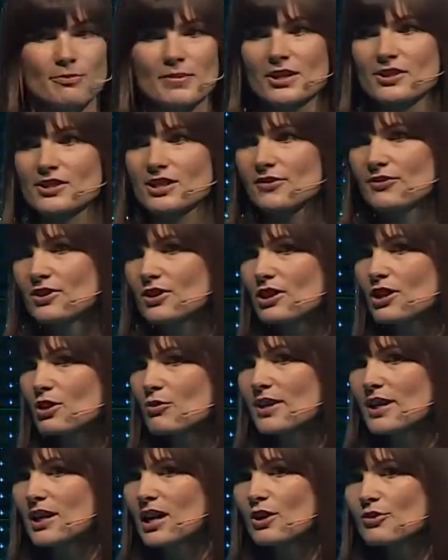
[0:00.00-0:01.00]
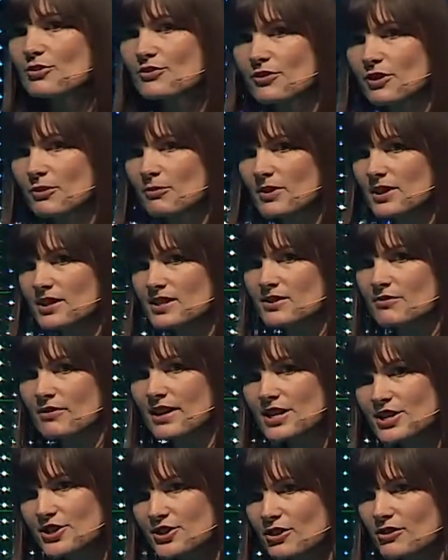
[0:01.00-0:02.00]
Because if you're going out from this
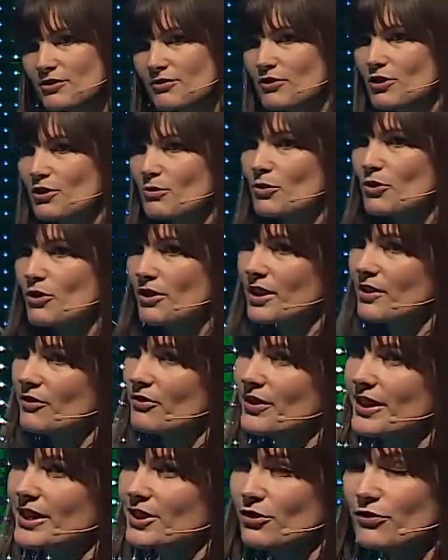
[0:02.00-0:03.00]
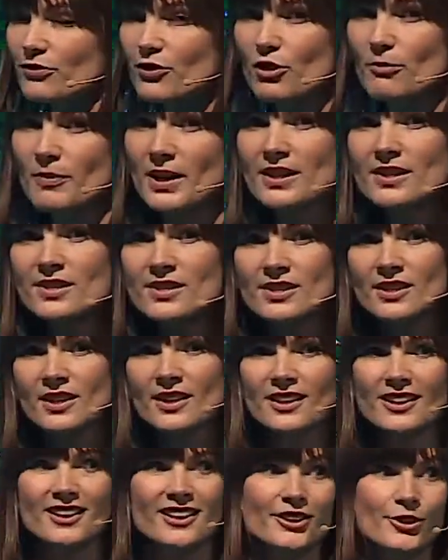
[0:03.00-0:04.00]
ratio for more than three to four months,
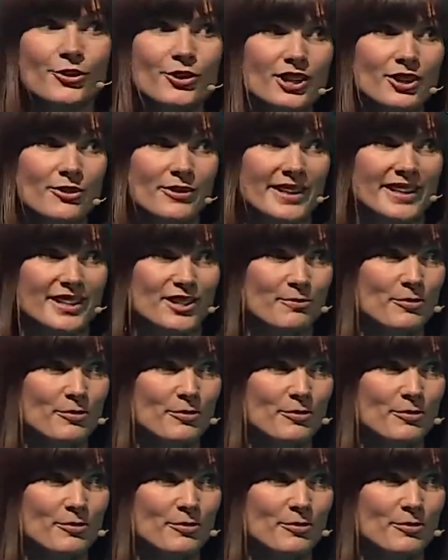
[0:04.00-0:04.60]
you're going into